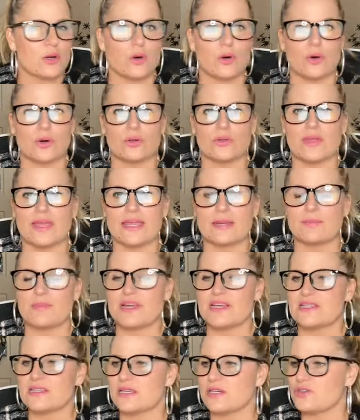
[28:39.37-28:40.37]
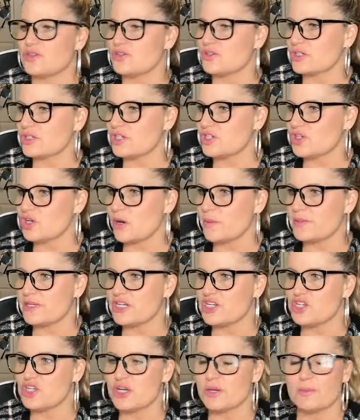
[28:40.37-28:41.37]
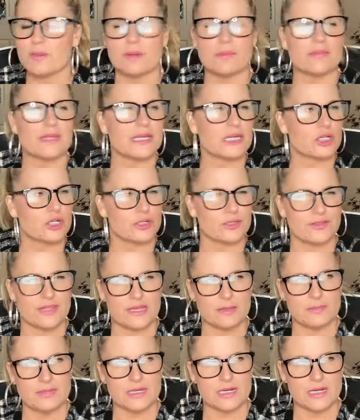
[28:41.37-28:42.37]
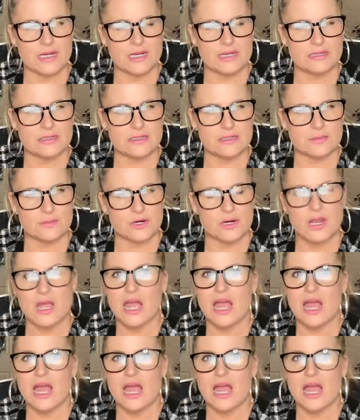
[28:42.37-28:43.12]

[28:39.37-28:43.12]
or like my son just got a job at a gym, I'm like, could they be a customer?